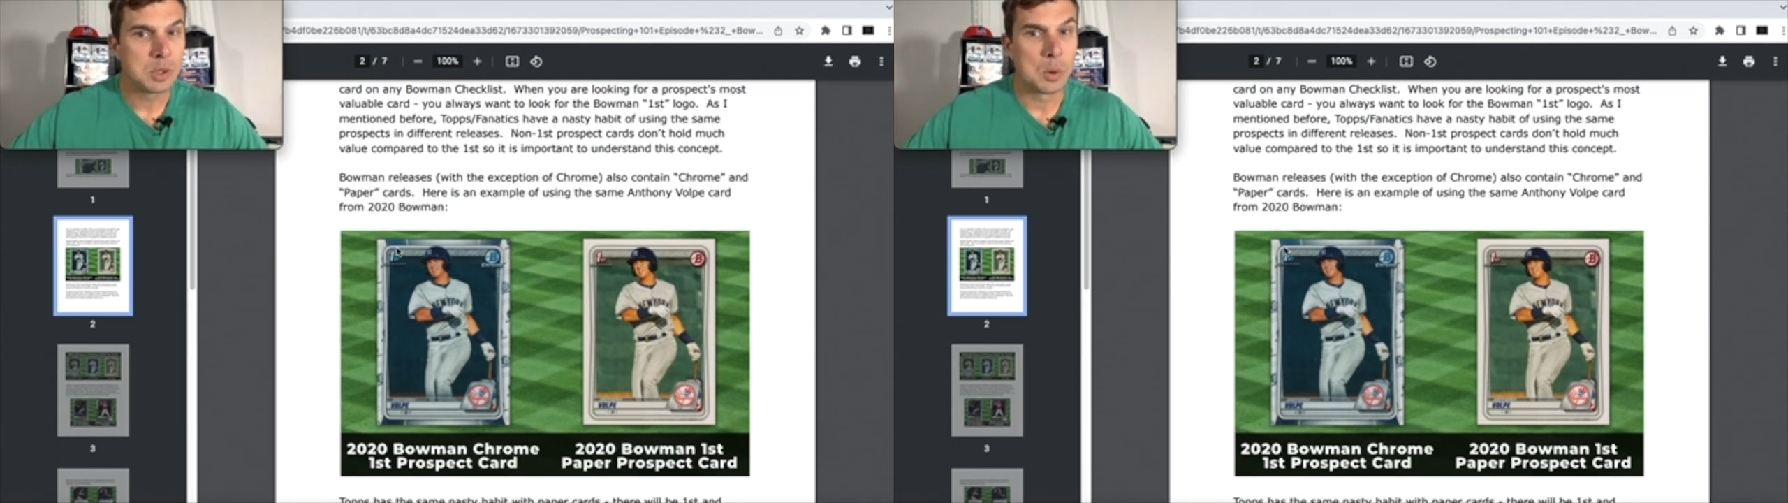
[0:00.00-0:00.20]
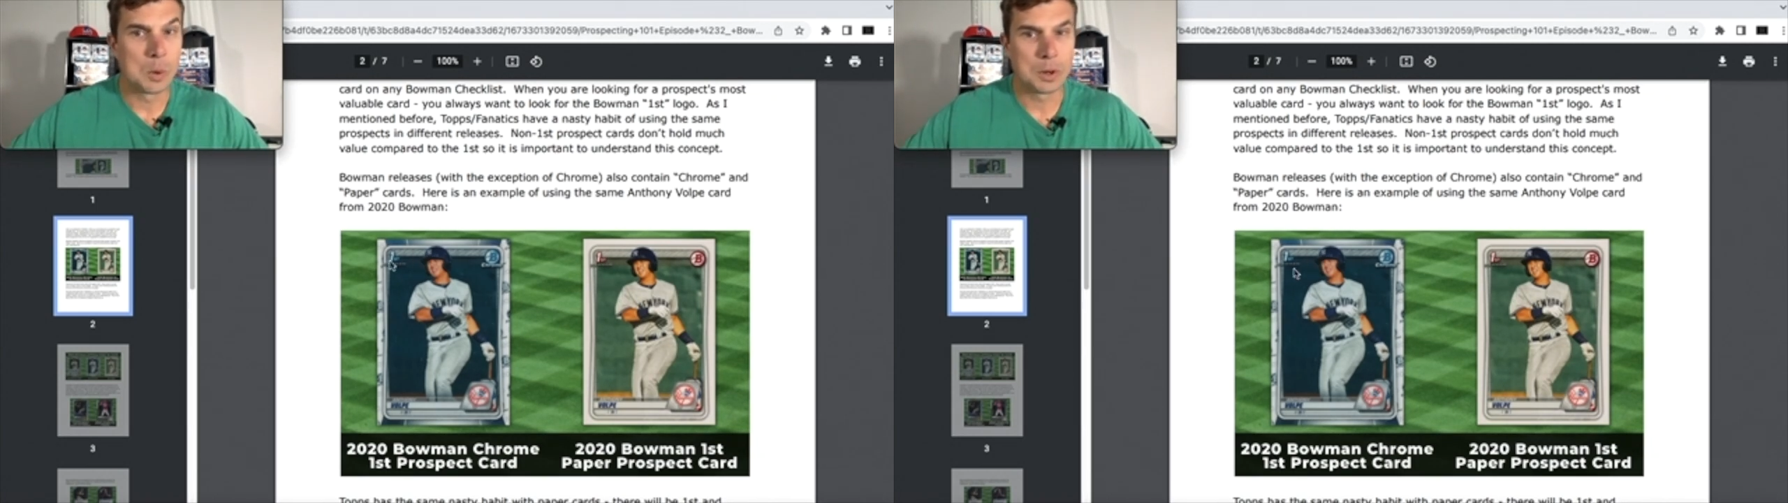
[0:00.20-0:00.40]

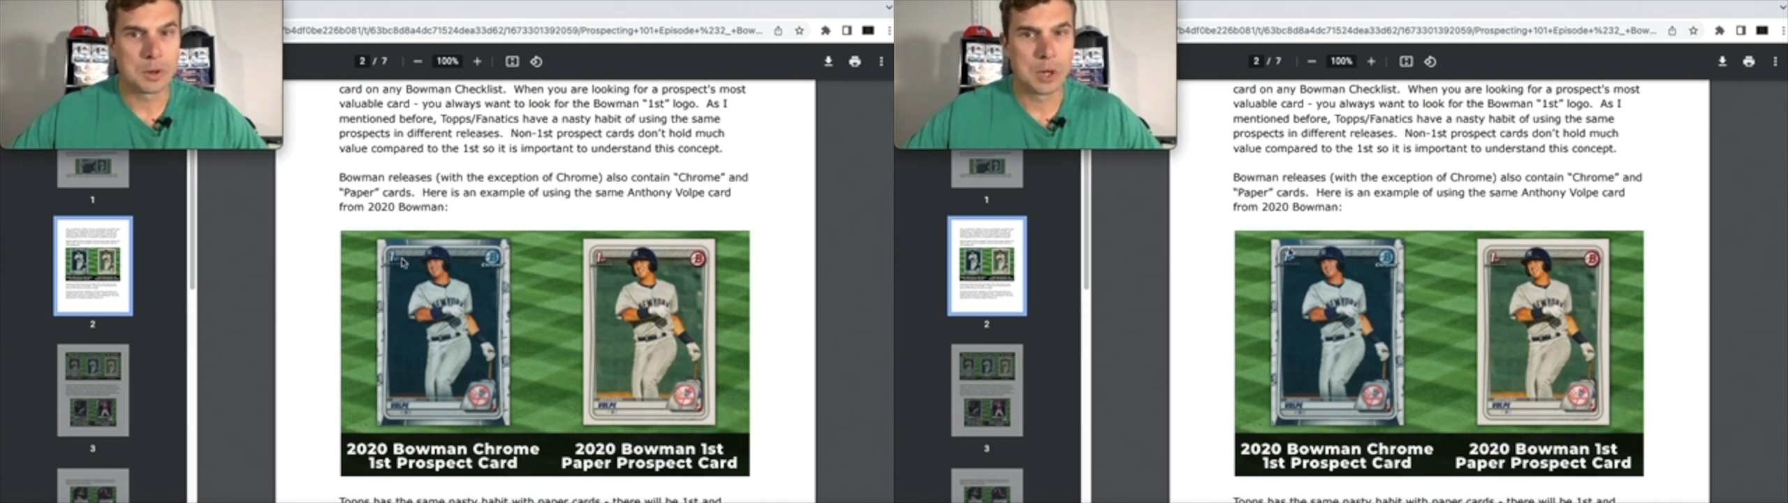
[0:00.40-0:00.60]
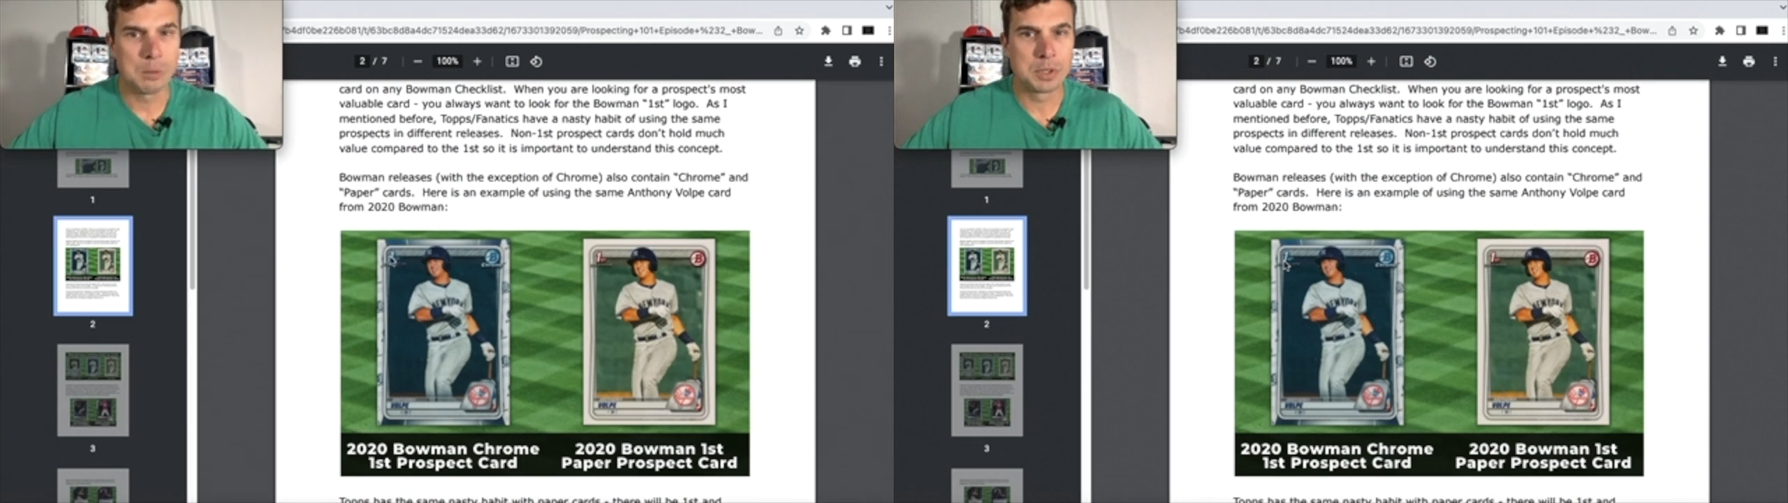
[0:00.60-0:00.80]
or
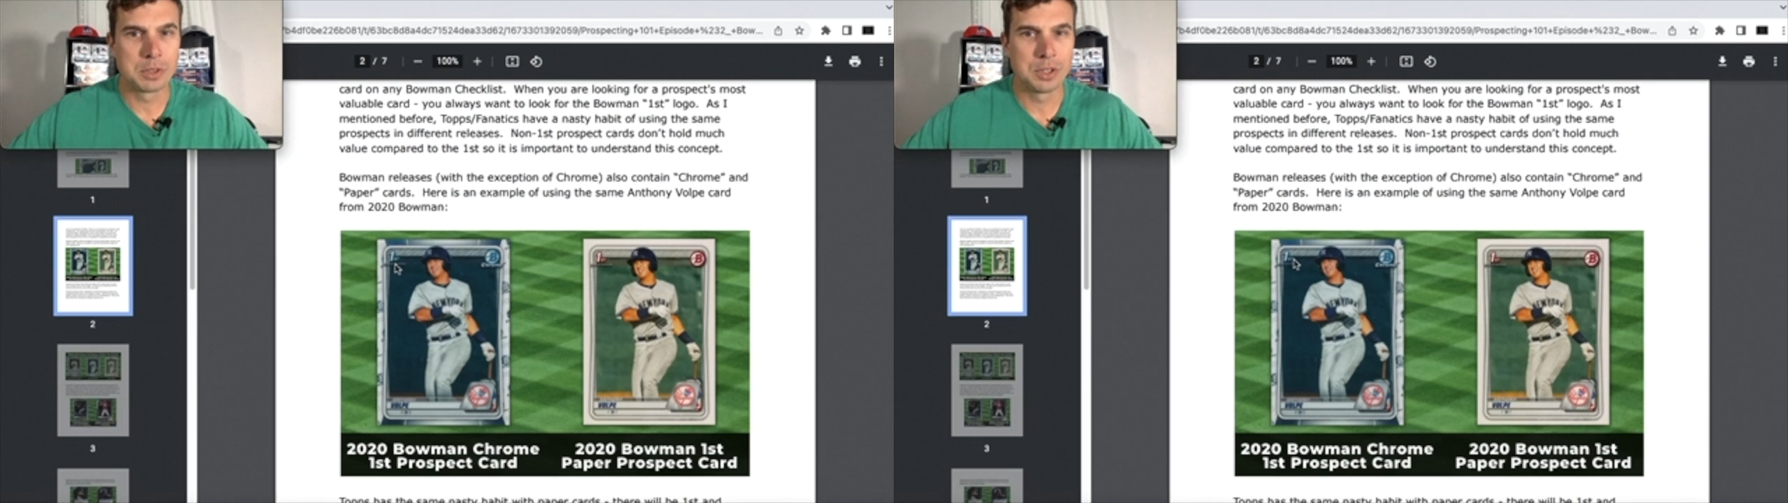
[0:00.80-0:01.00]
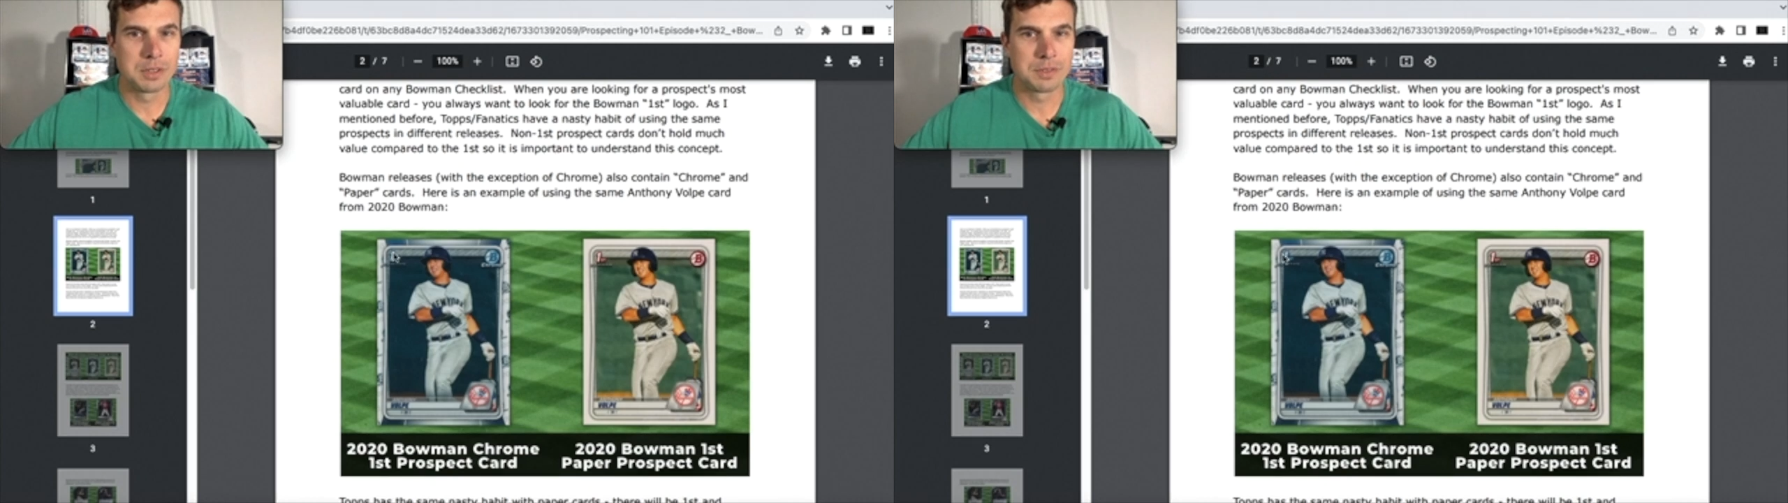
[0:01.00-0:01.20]
Chrome, you're
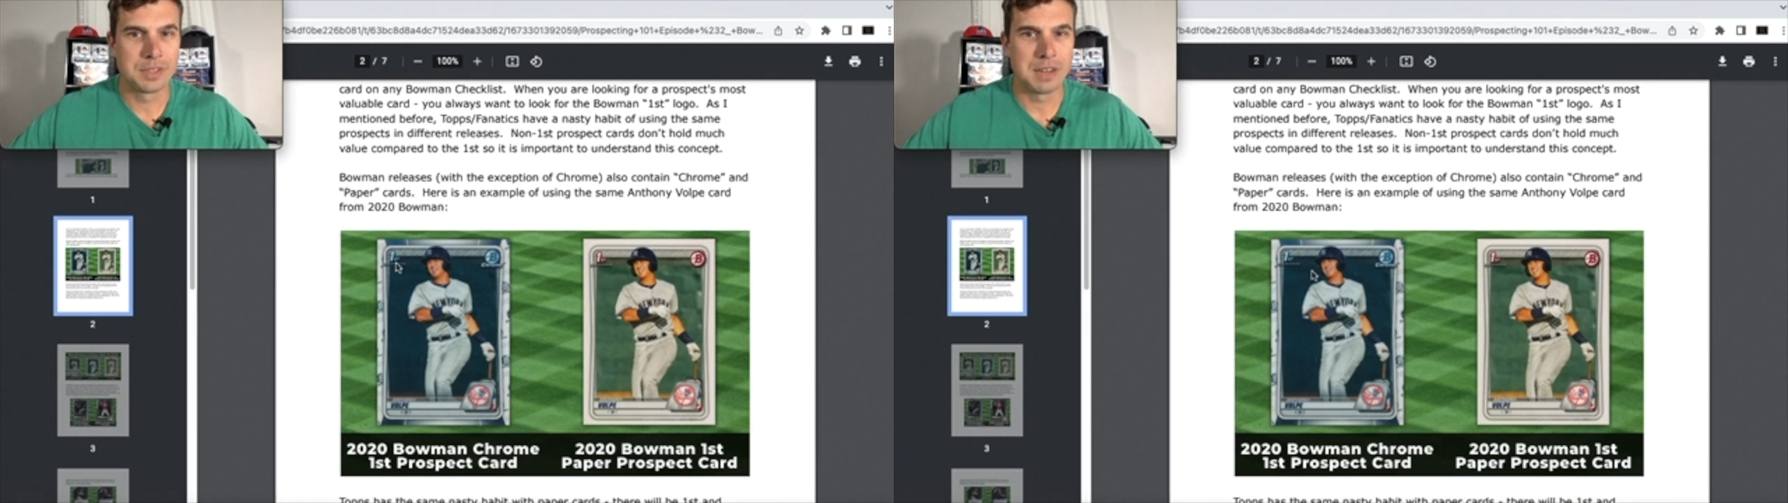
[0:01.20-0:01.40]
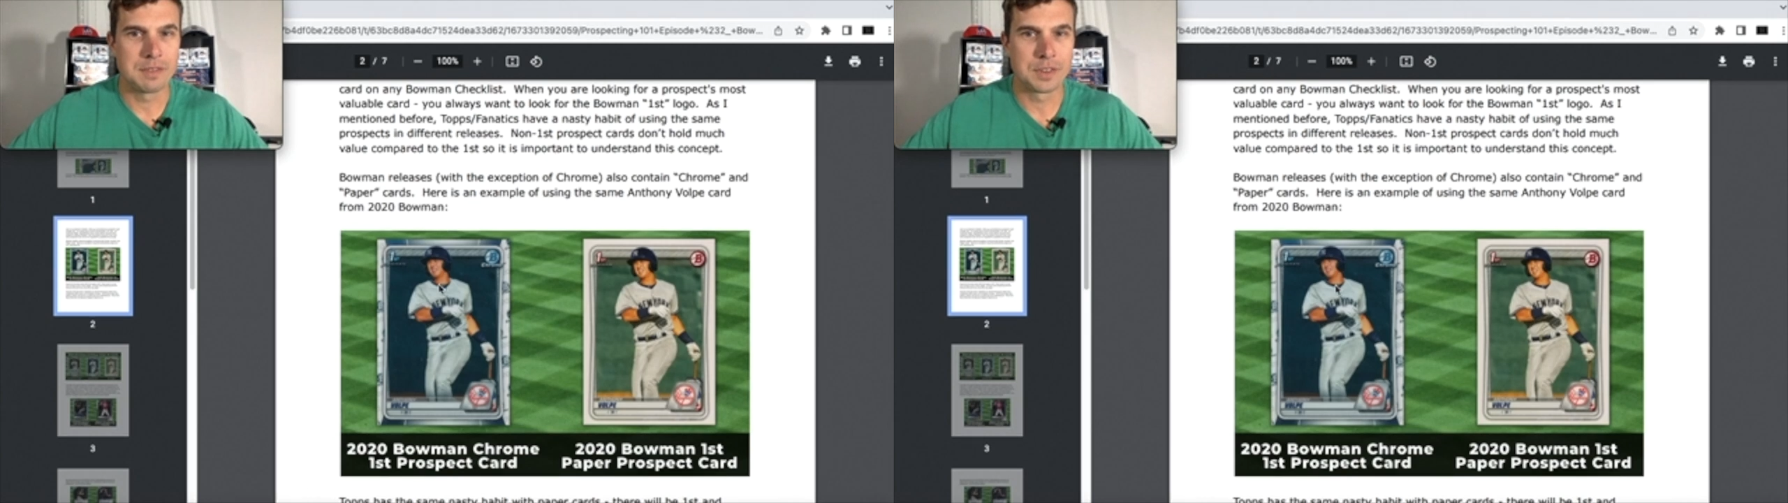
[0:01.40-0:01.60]
looking for
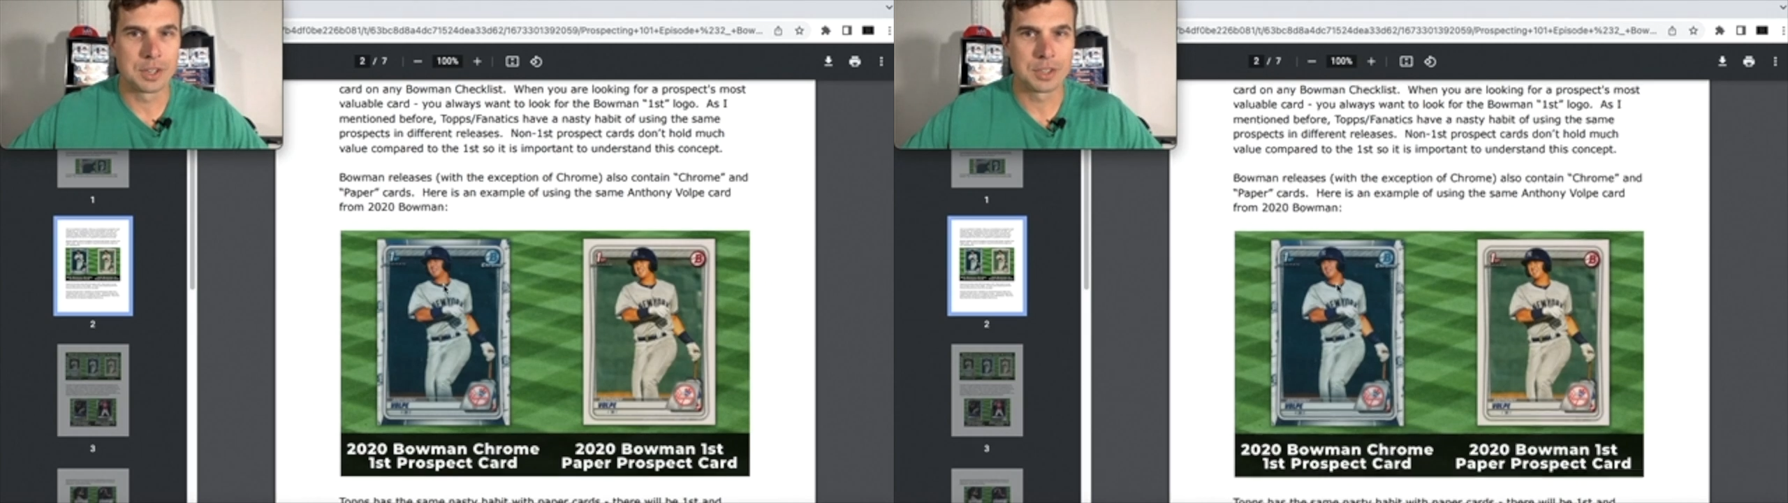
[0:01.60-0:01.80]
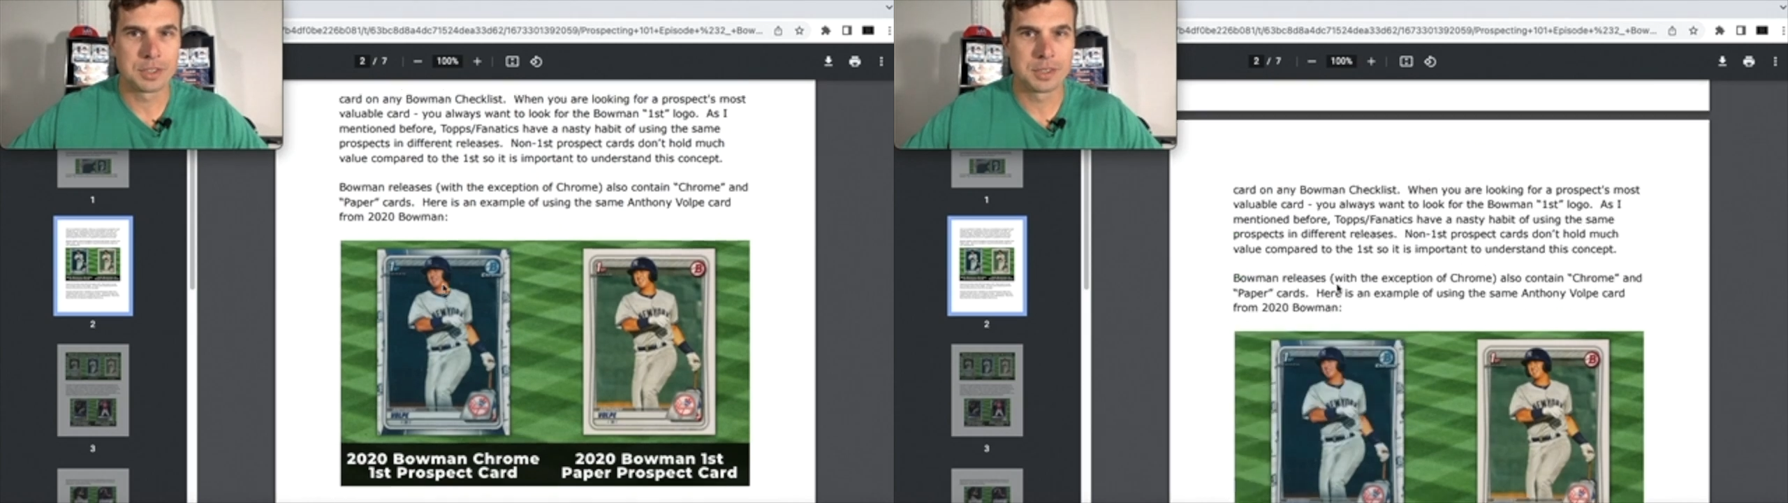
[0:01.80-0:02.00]
that
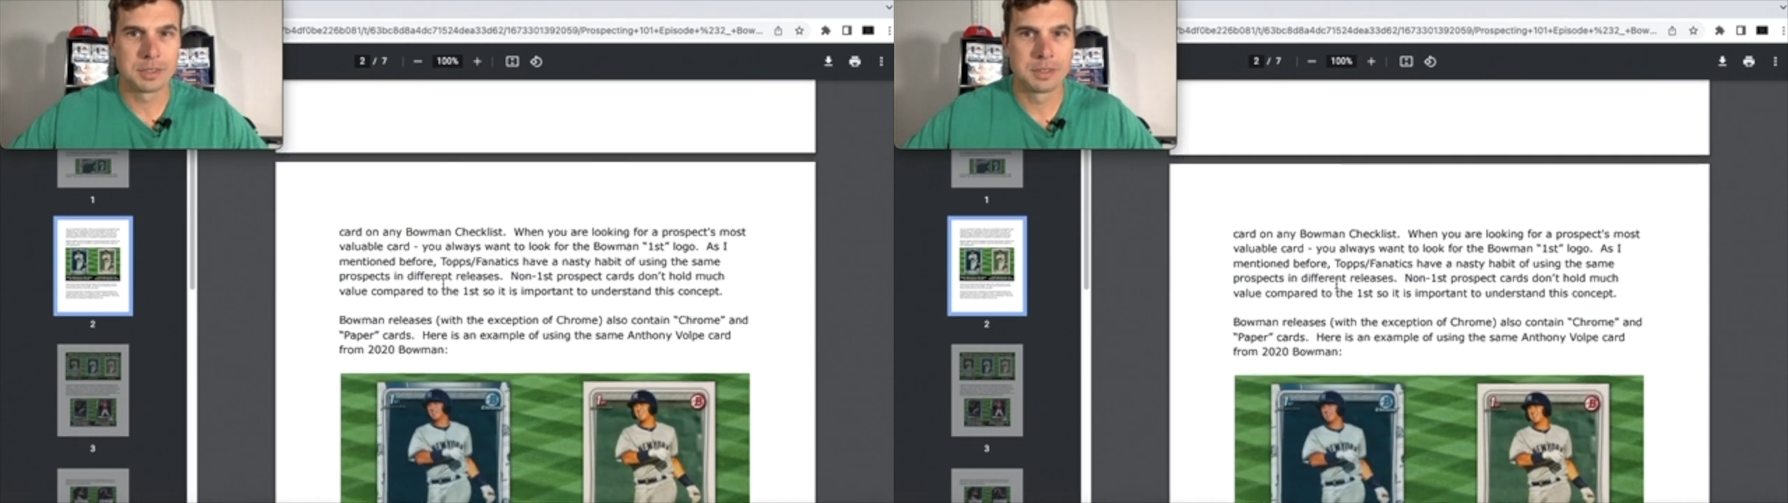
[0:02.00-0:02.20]
first